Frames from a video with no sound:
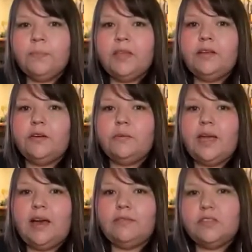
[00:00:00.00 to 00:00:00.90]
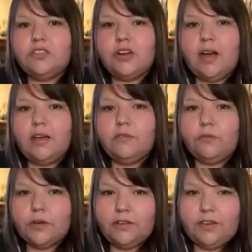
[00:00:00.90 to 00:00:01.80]
You know, we have to drive
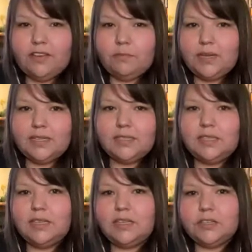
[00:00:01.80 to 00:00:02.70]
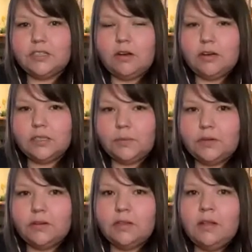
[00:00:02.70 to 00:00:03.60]
45 minutes to the nearest
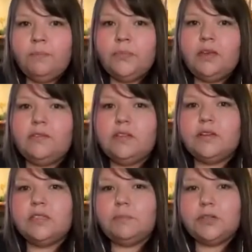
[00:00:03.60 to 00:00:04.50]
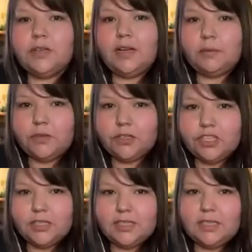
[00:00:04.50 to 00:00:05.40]
hospital if there's an
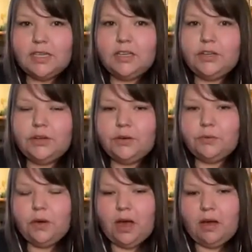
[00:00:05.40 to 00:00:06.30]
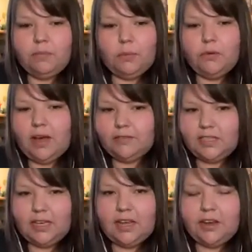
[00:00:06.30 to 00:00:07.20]
emergency, you know, uh, people have to get